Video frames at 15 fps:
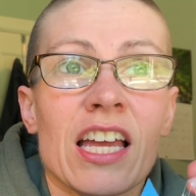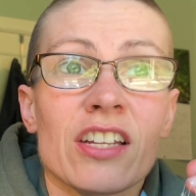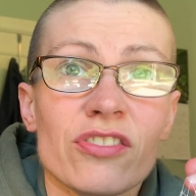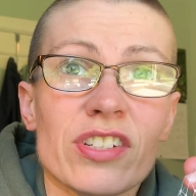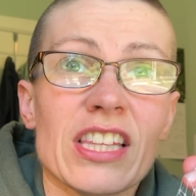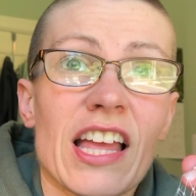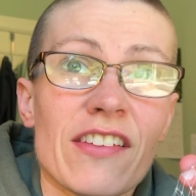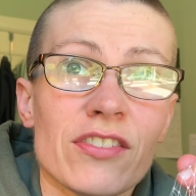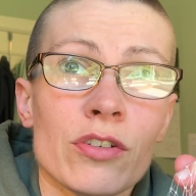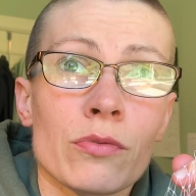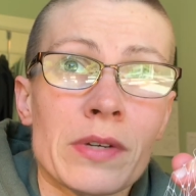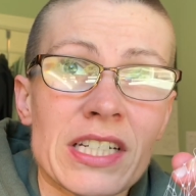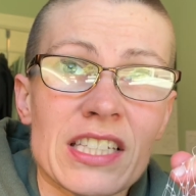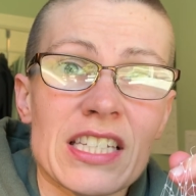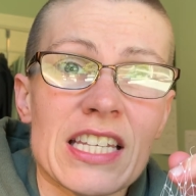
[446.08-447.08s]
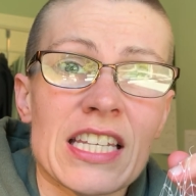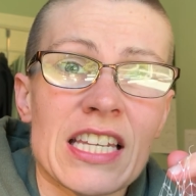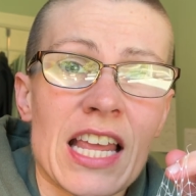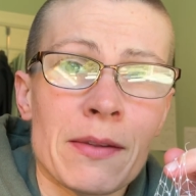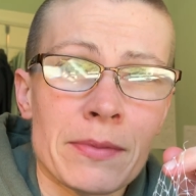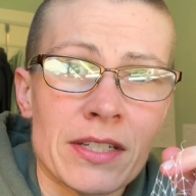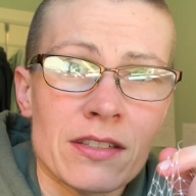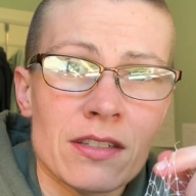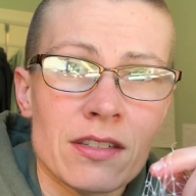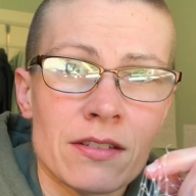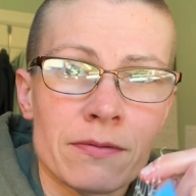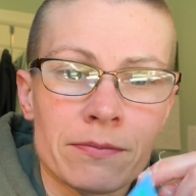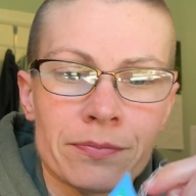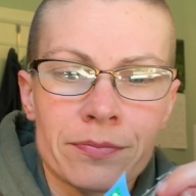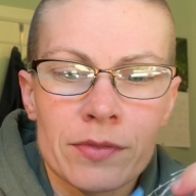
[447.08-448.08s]
100th Avenue West in Edmonds,
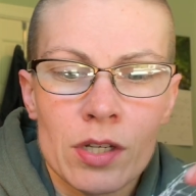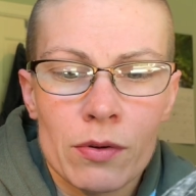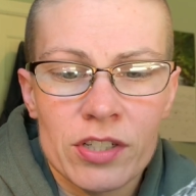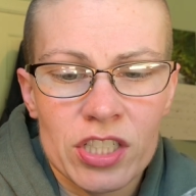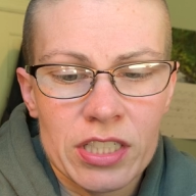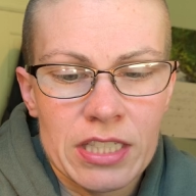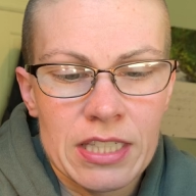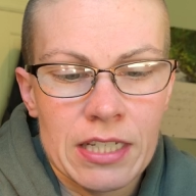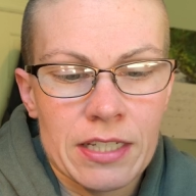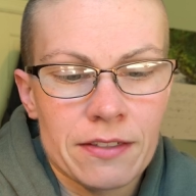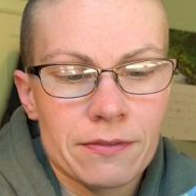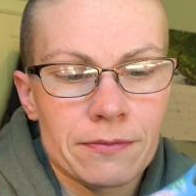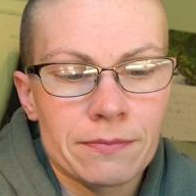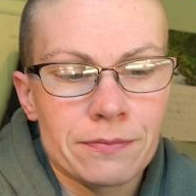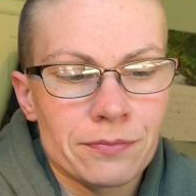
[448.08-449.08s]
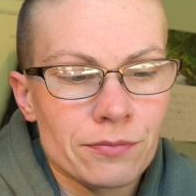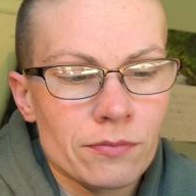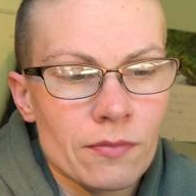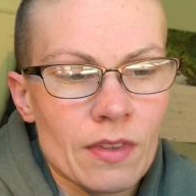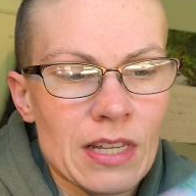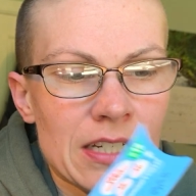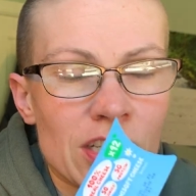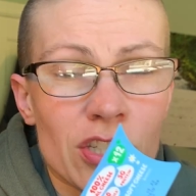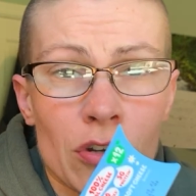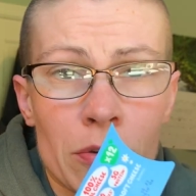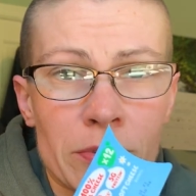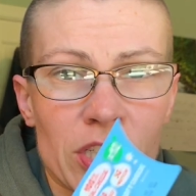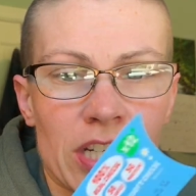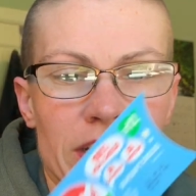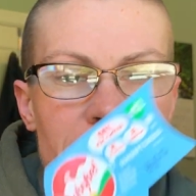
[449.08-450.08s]
Washington State. So
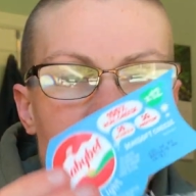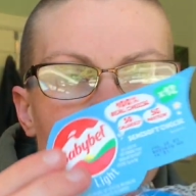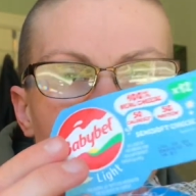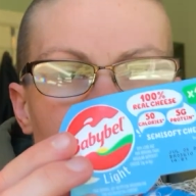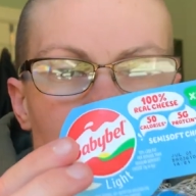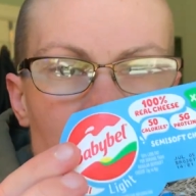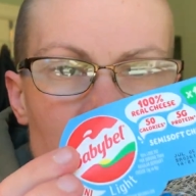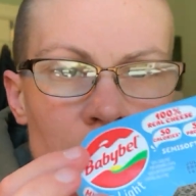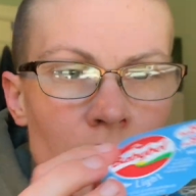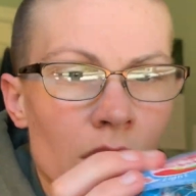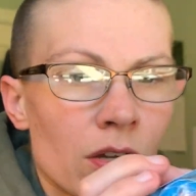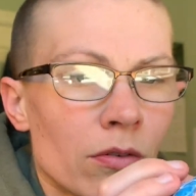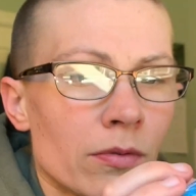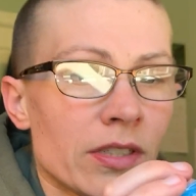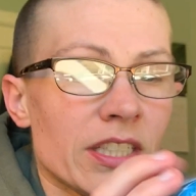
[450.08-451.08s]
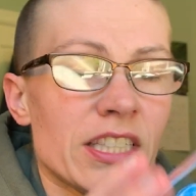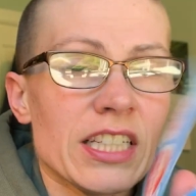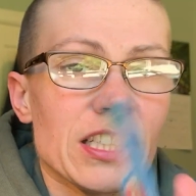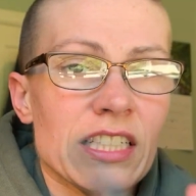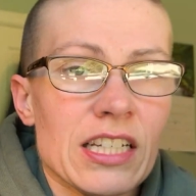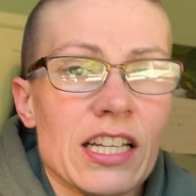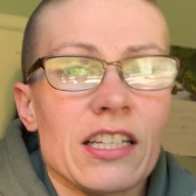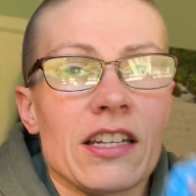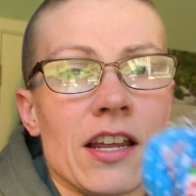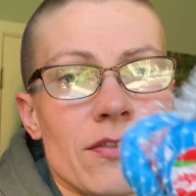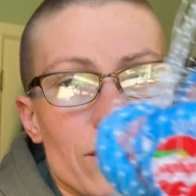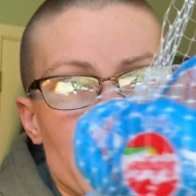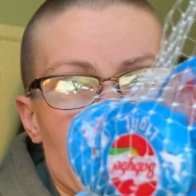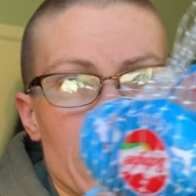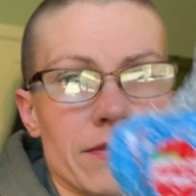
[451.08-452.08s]
how much time. Was $6.99
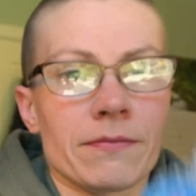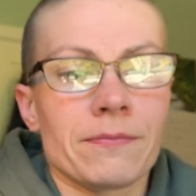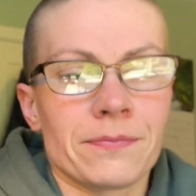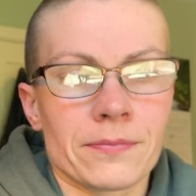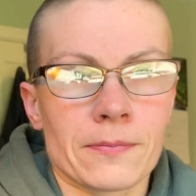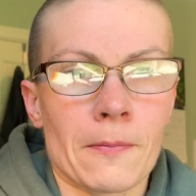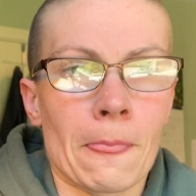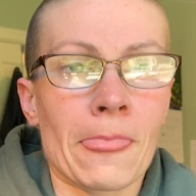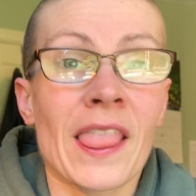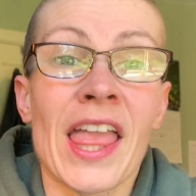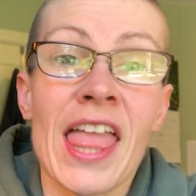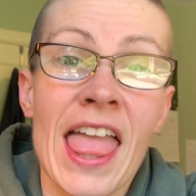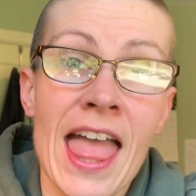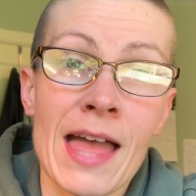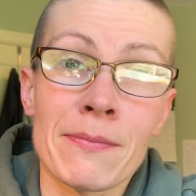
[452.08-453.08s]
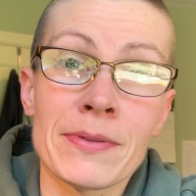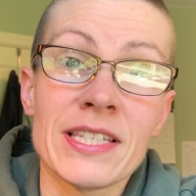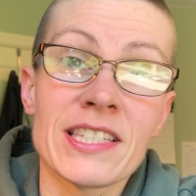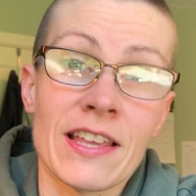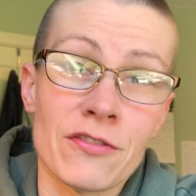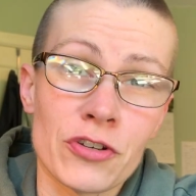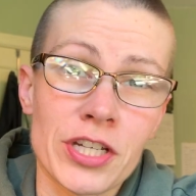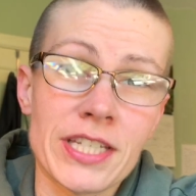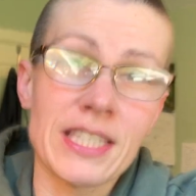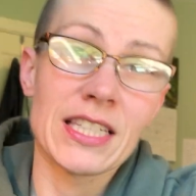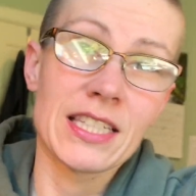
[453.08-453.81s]
for 10. Happy savor.